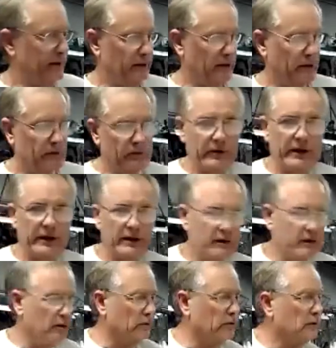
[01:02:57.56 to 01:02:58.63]
know, what are you
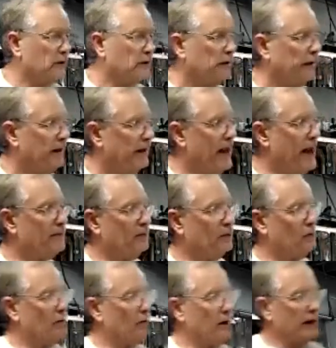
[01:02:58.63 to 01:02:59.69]
going to do? It happened
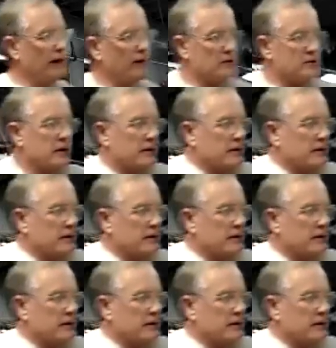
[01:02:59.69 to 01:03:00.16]
already. There's no,